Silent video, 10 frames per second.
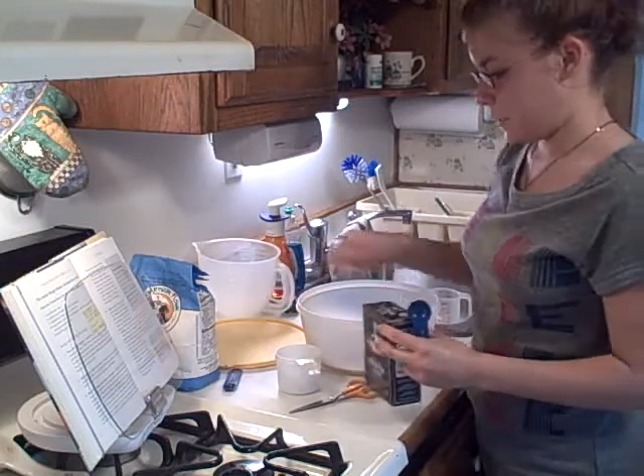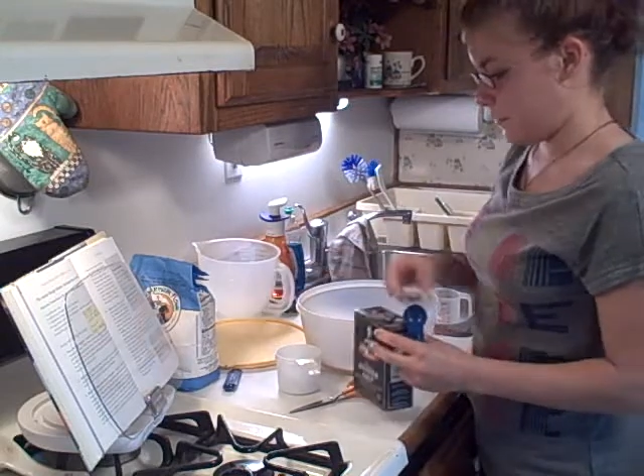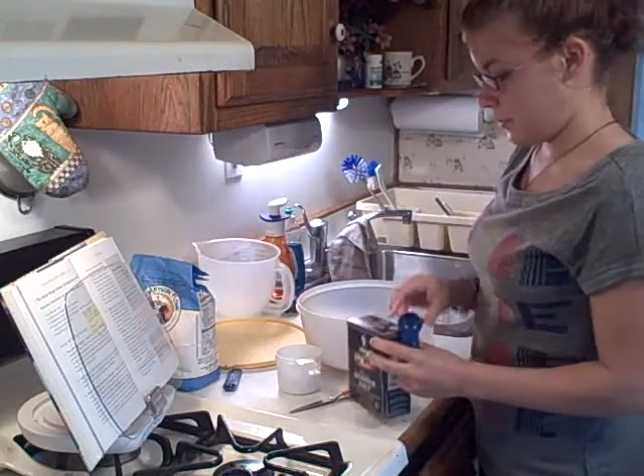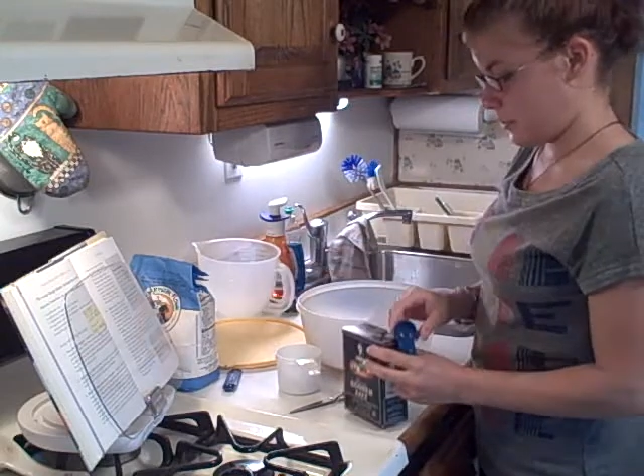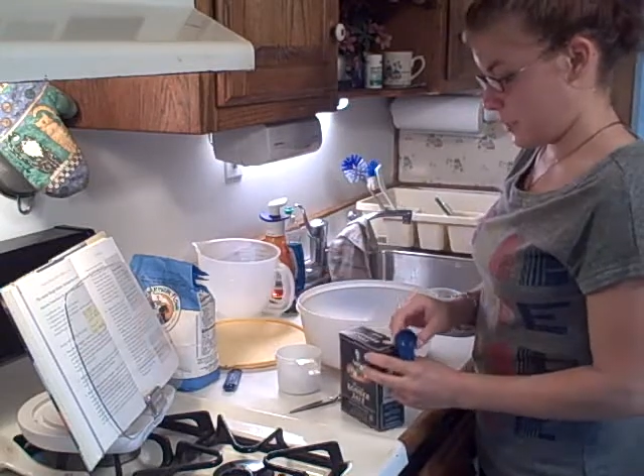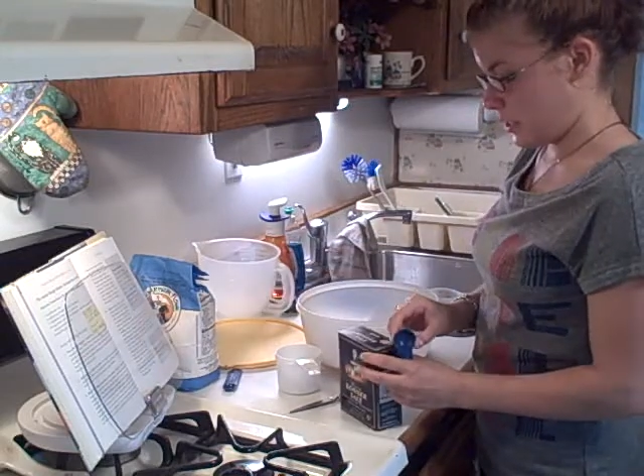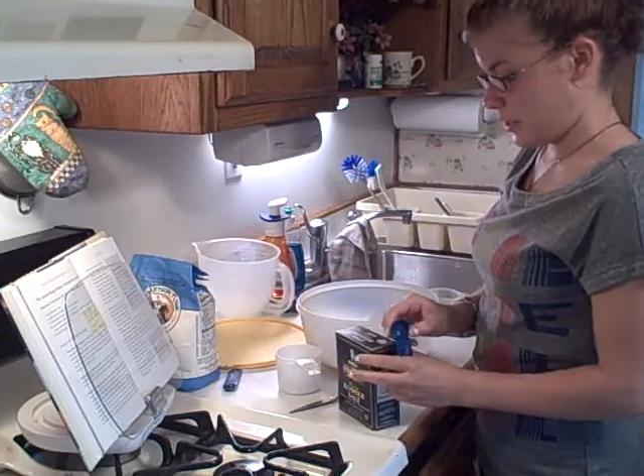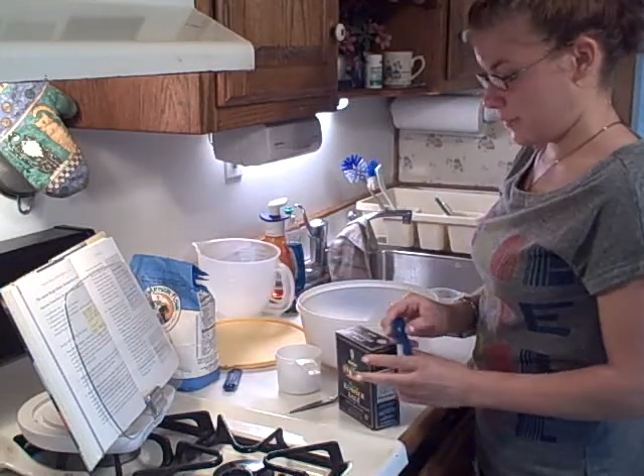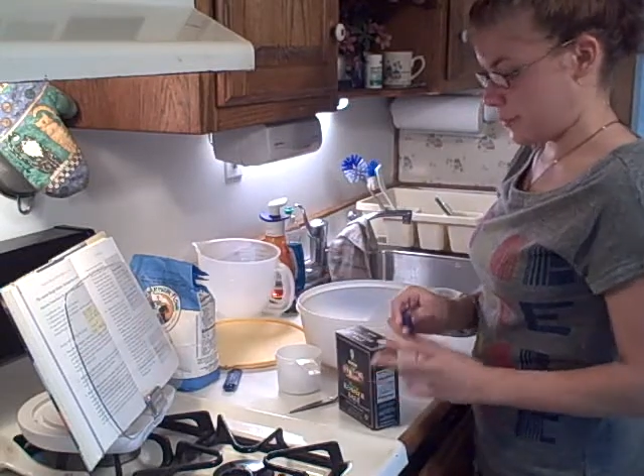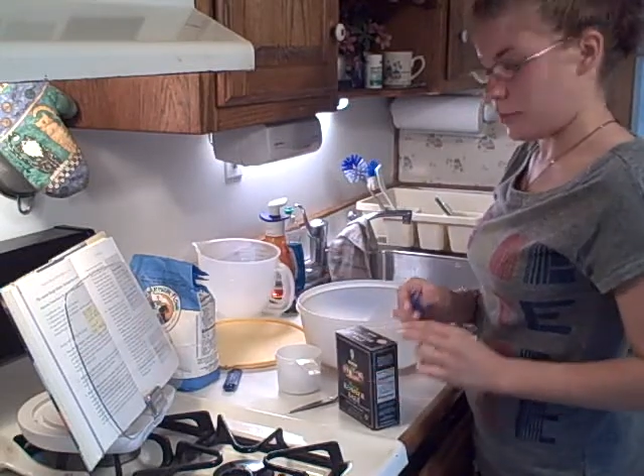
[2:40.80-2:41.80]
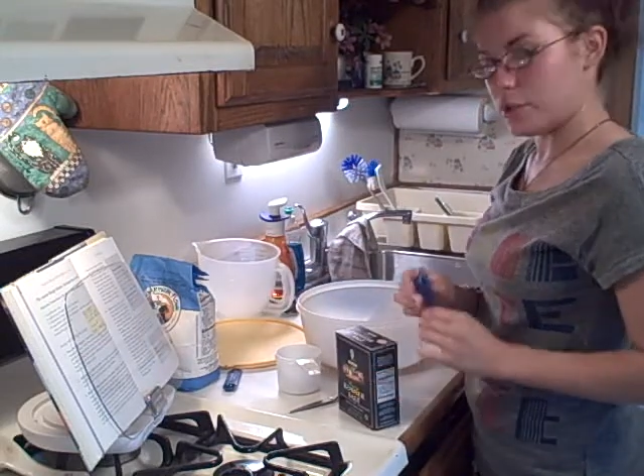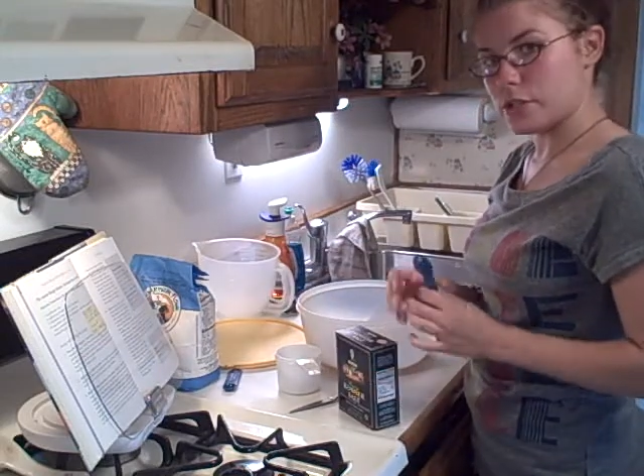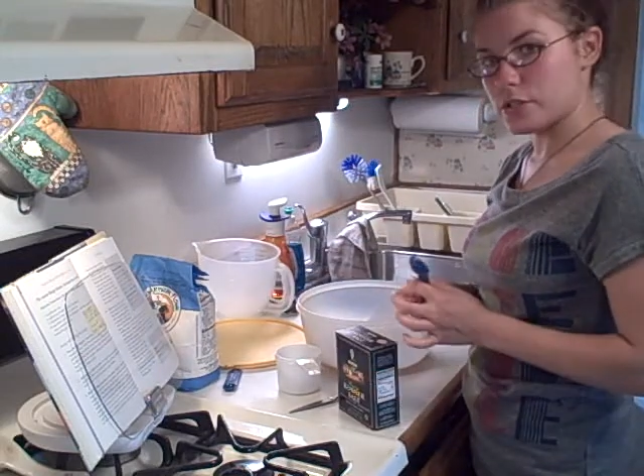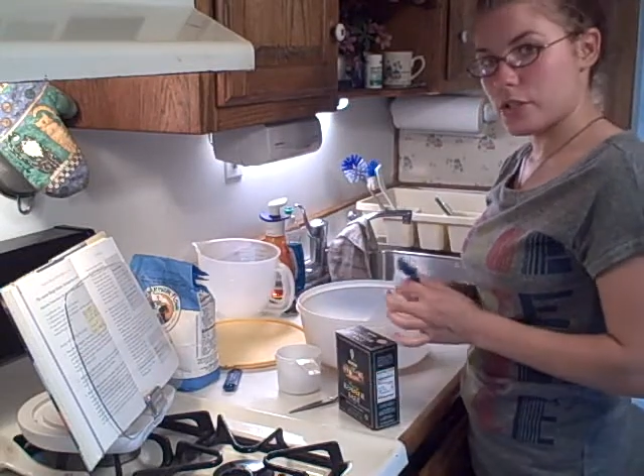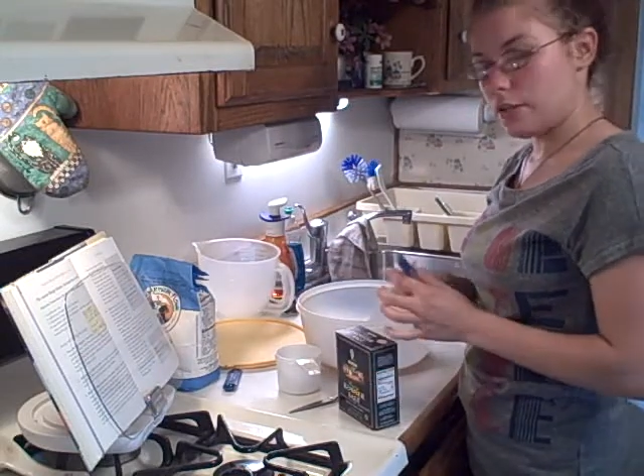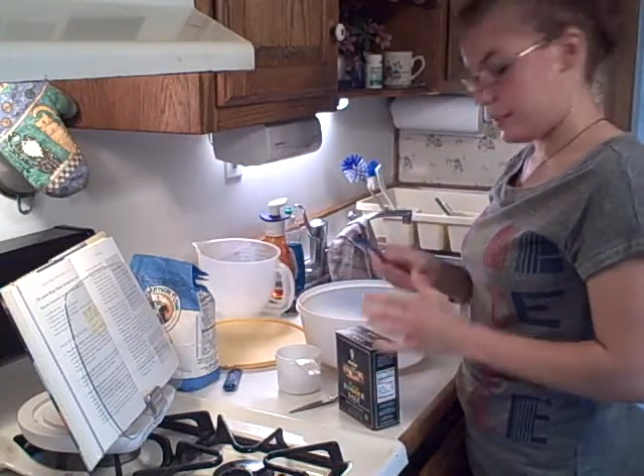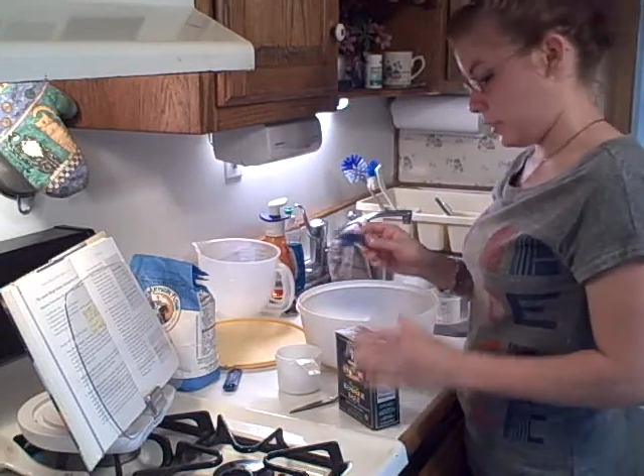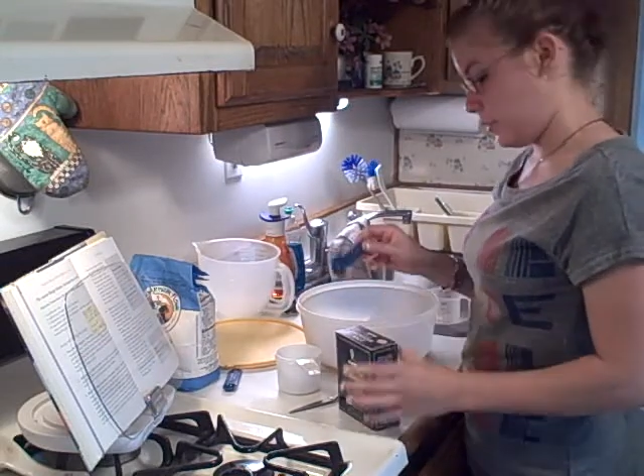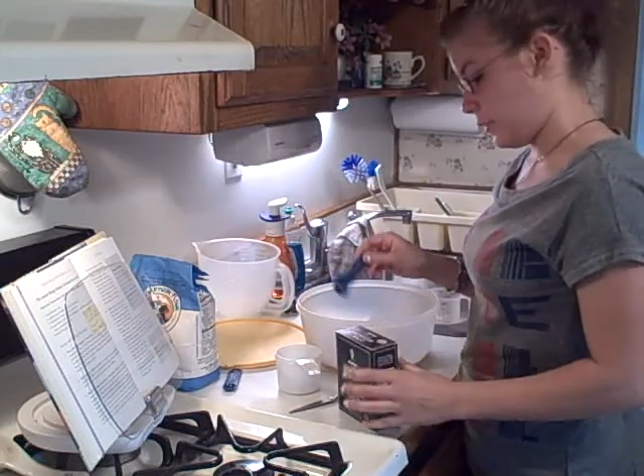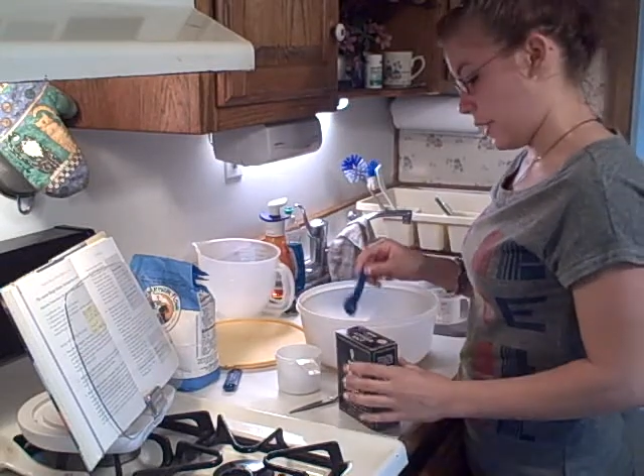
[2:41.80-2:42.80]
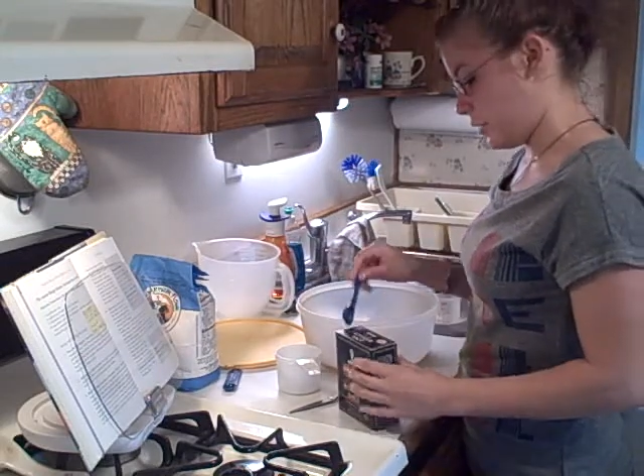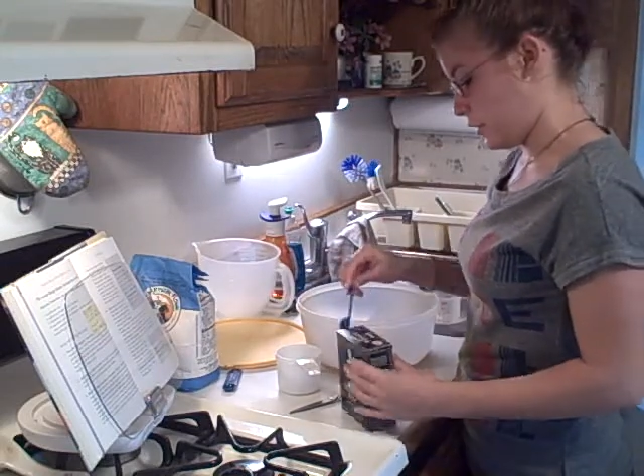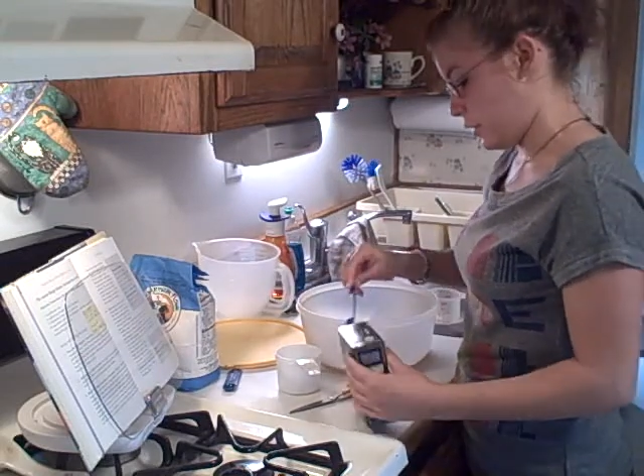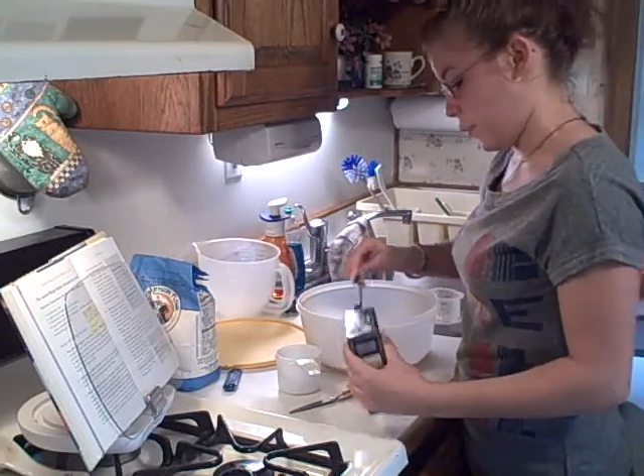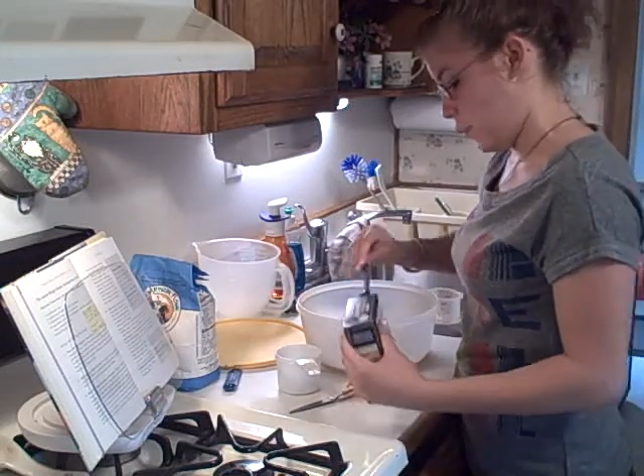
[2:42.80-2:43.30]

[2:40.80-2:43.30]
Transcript: if you're smart enough to pour your salt into a nice